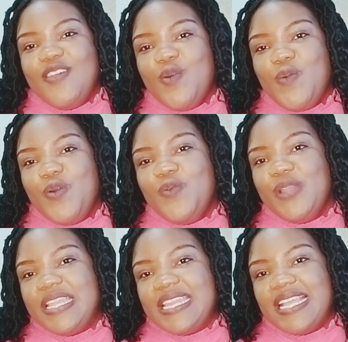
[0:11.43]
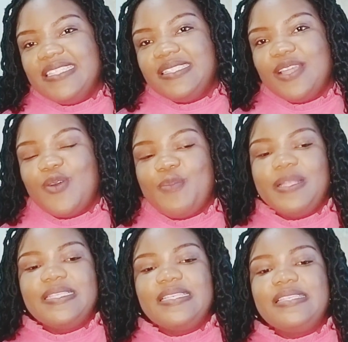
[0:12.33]
They will witness a
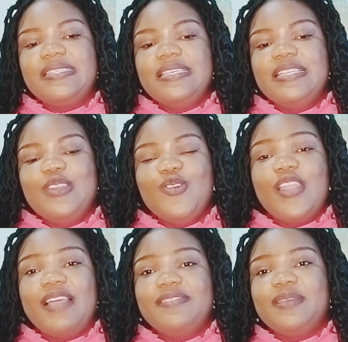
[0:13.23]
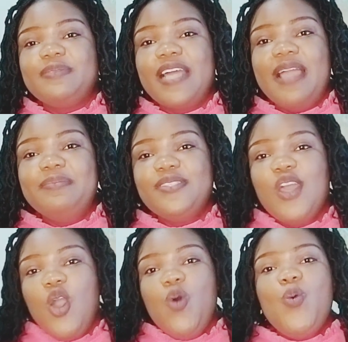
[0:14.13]
romantic scene in your life. Sometimes
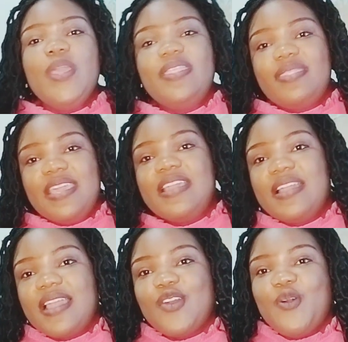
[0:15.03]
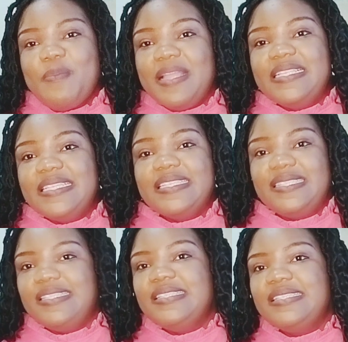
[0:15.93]
we think romantic
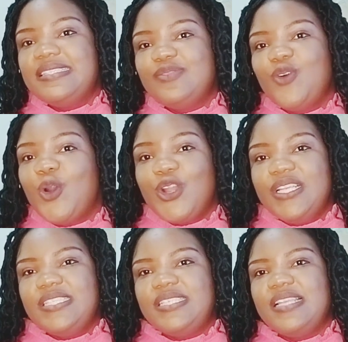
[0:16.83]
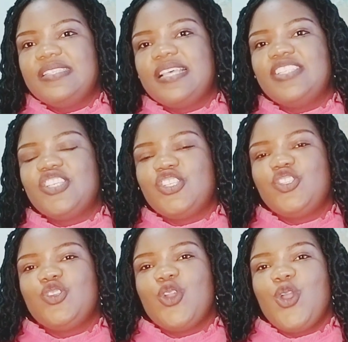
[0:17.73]
scenes for Christians are just
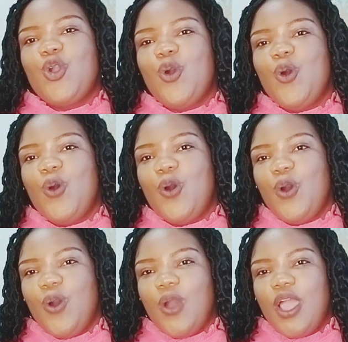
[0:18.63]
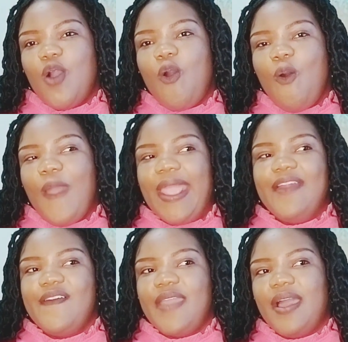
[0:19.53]
not a go
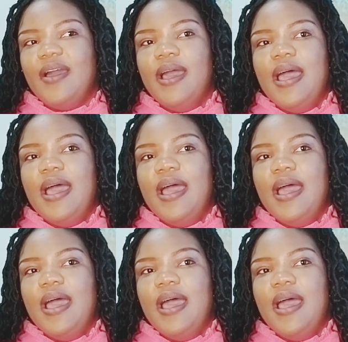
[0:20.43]
area.